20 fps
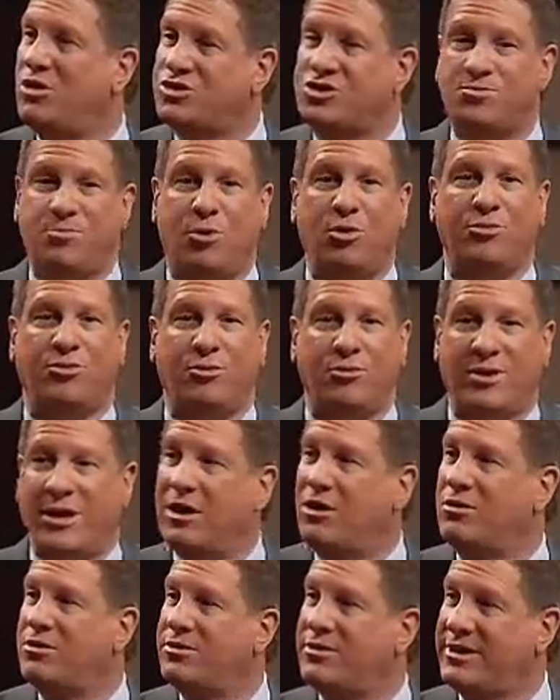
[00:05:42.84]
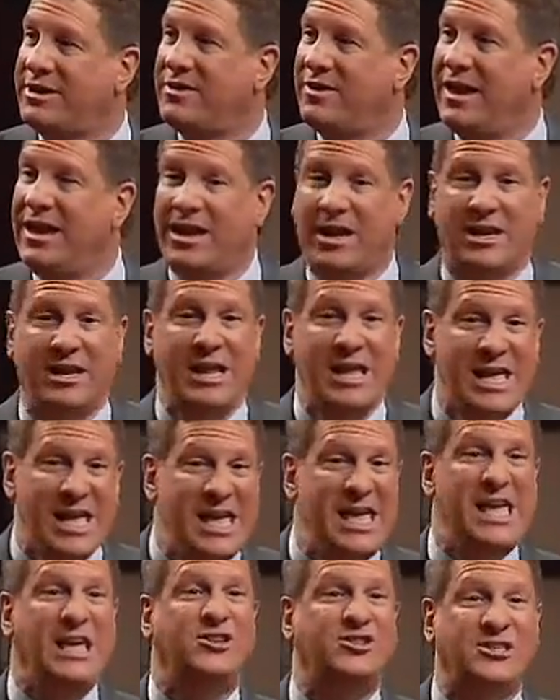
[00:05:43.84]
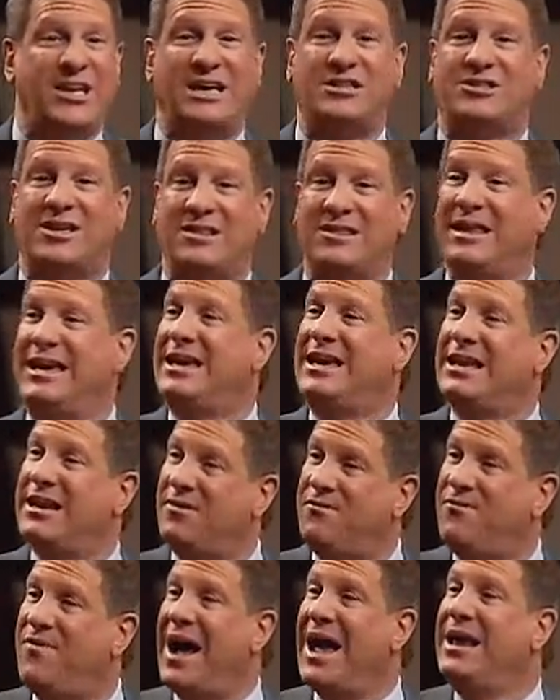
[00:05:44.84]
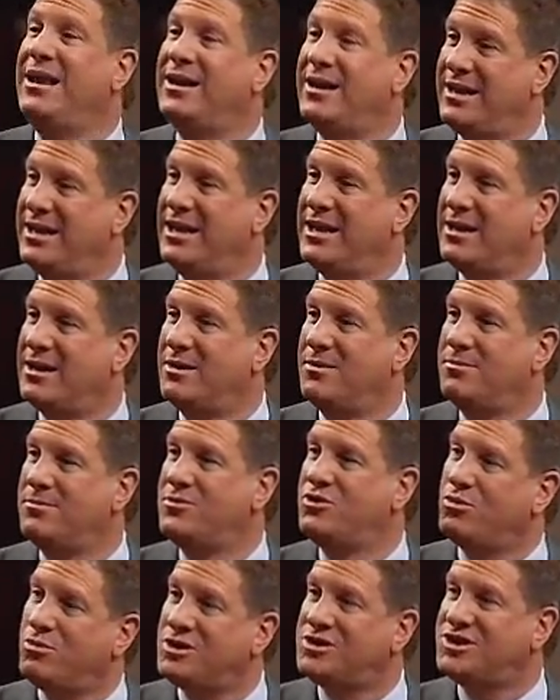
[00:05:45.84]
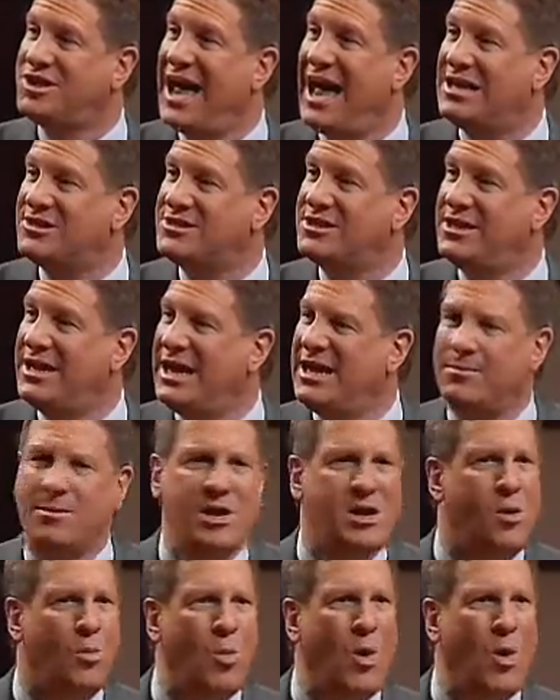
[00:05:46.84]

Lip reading: Wilkes Booth, who killed Lincoln. He says that Lincoln invited him to assassinate him.